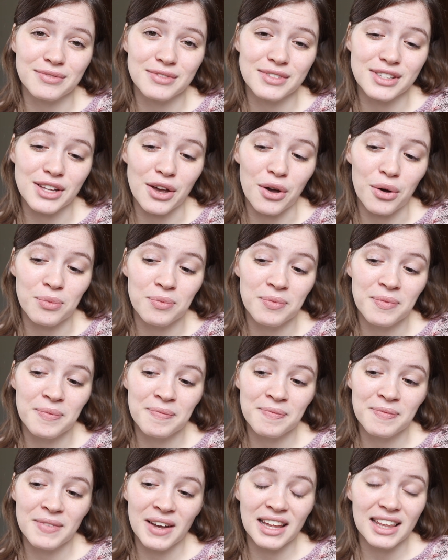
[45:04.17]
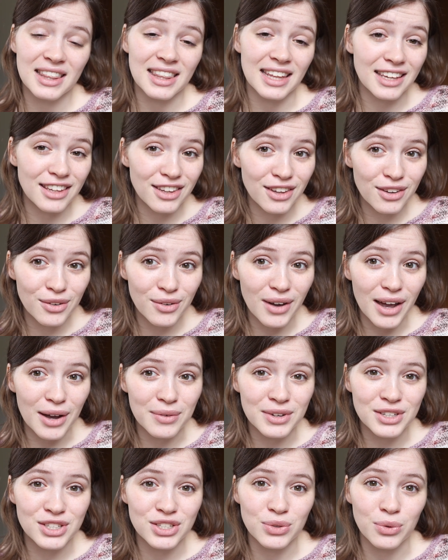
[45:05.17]
So thank you. I
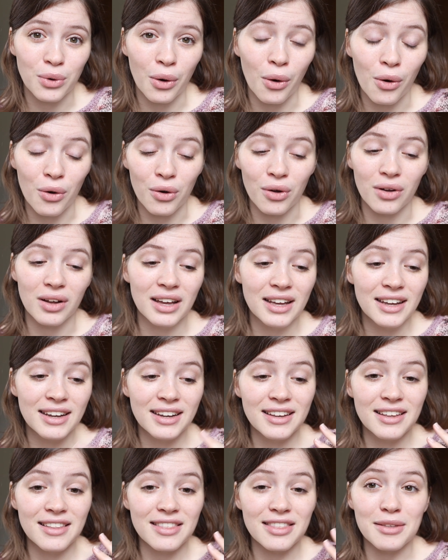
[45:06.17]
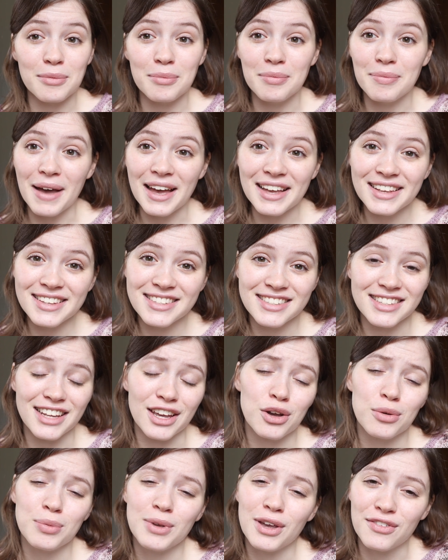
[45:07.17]
wish you all the best. I
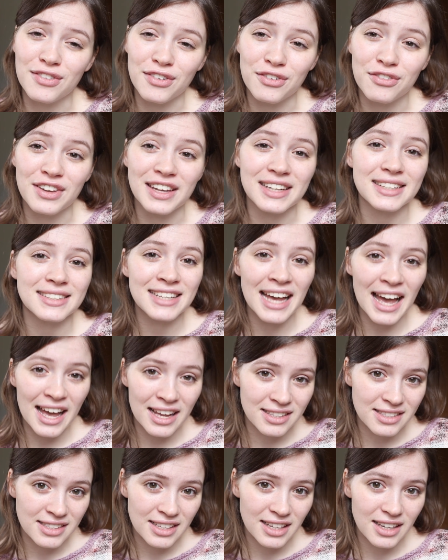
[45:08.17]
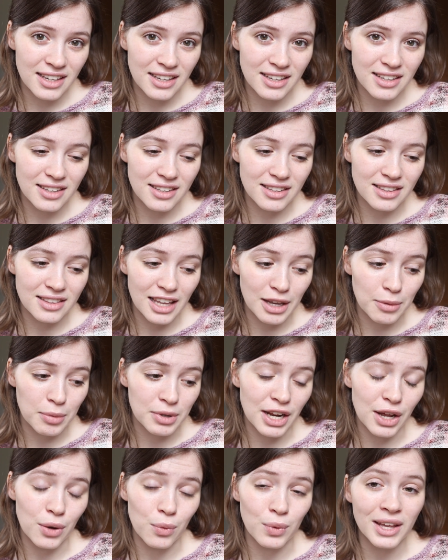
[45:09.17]
hope you have a fantastic Labor
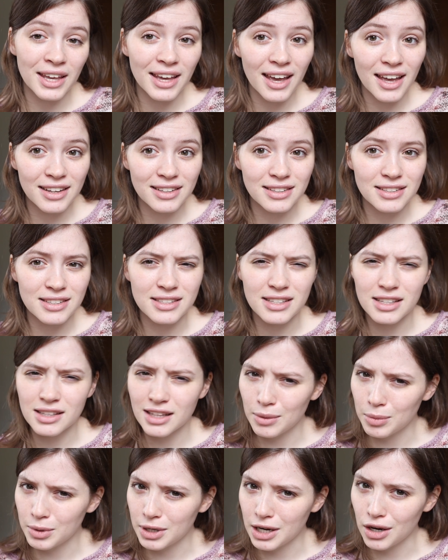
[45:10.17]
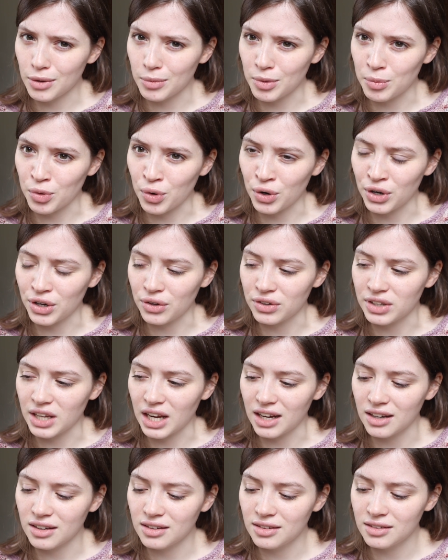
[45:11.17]
Day weekend. Is it Labor Day or Memorial
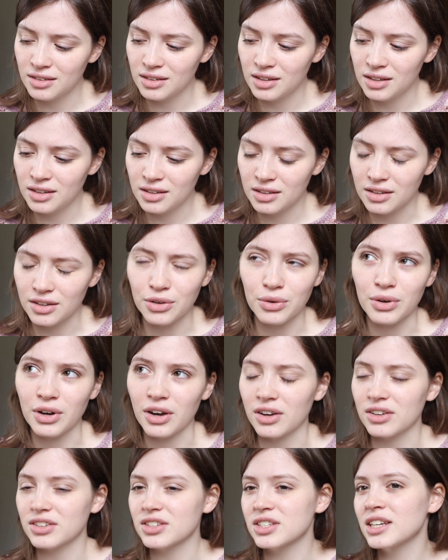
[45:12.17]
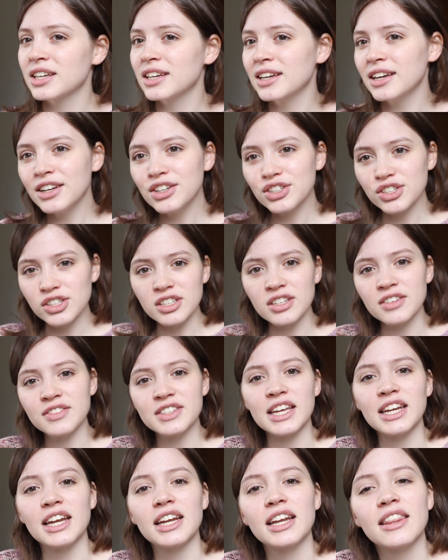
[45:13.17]
Day? Oh gosh, shouldn't have
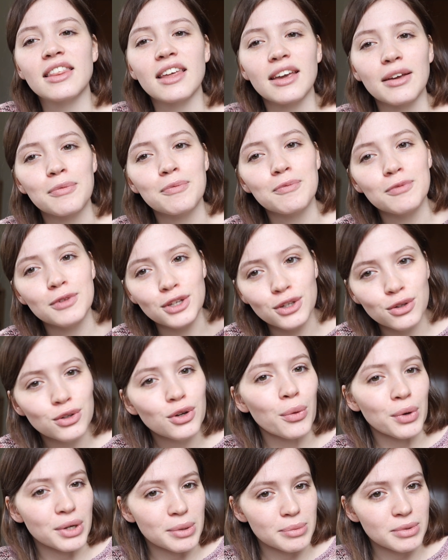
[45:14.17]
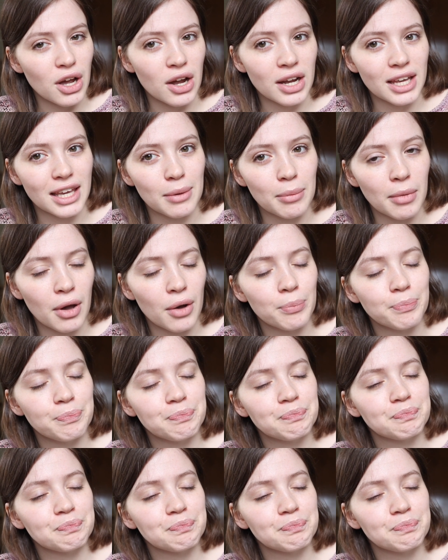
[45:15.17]
said anything. You know what I'm talking about.